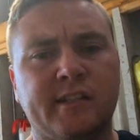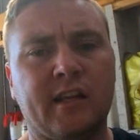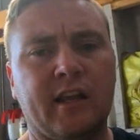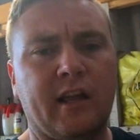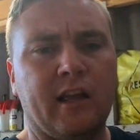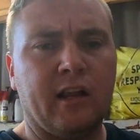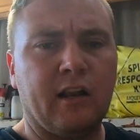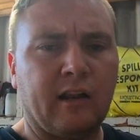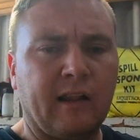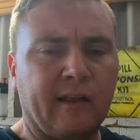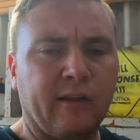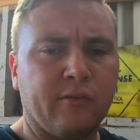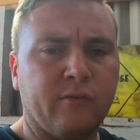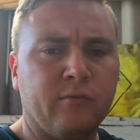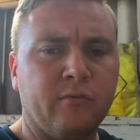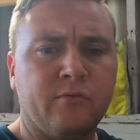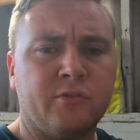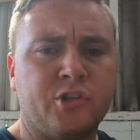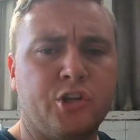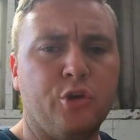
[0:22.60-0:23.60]
just a
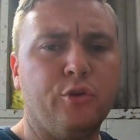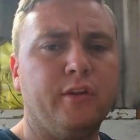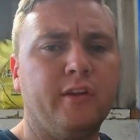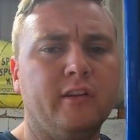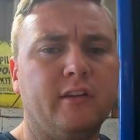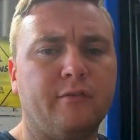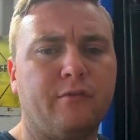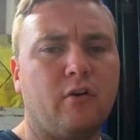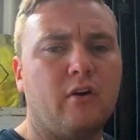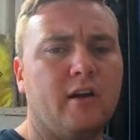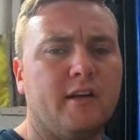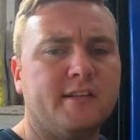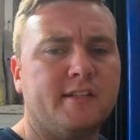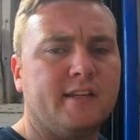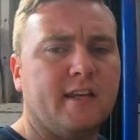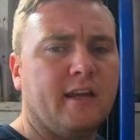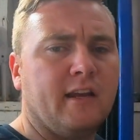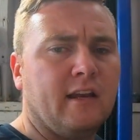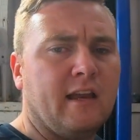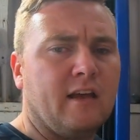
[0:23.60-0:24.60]
tuning device
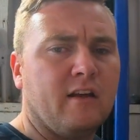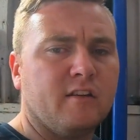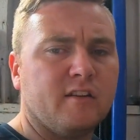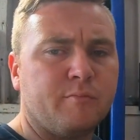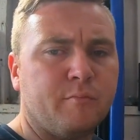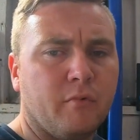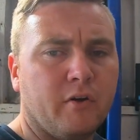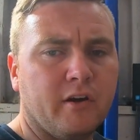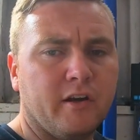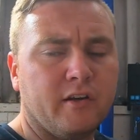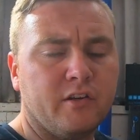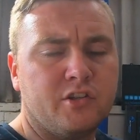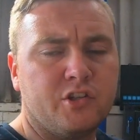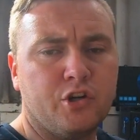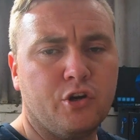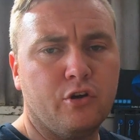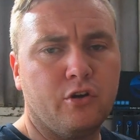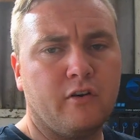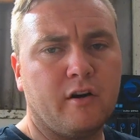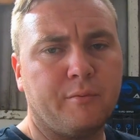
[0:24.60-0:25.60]
that allows my
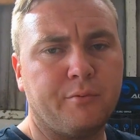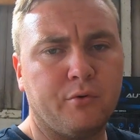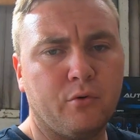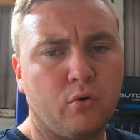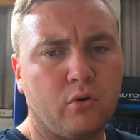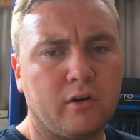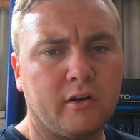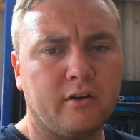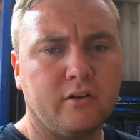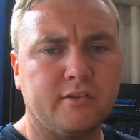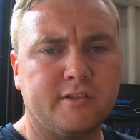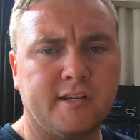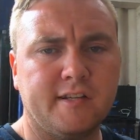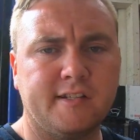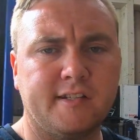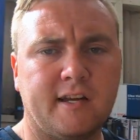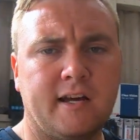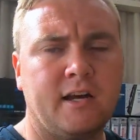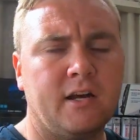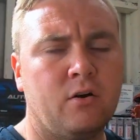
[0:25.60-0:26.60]
tuner up in Auckland, because
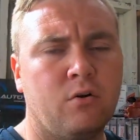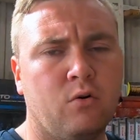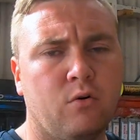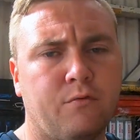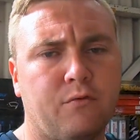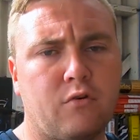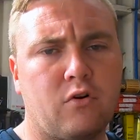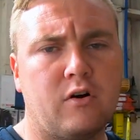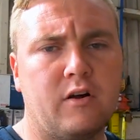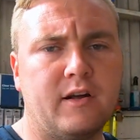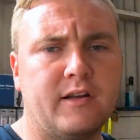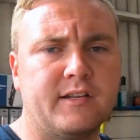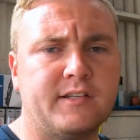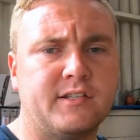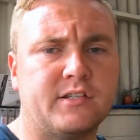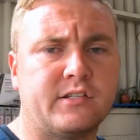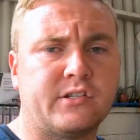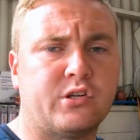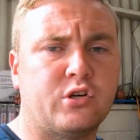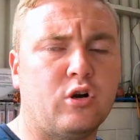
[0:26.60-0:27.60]
he's an
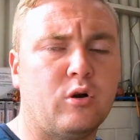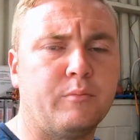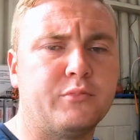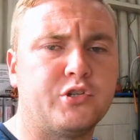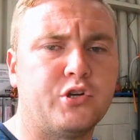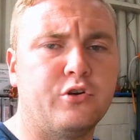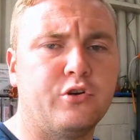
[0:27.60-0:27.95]
authorised COBB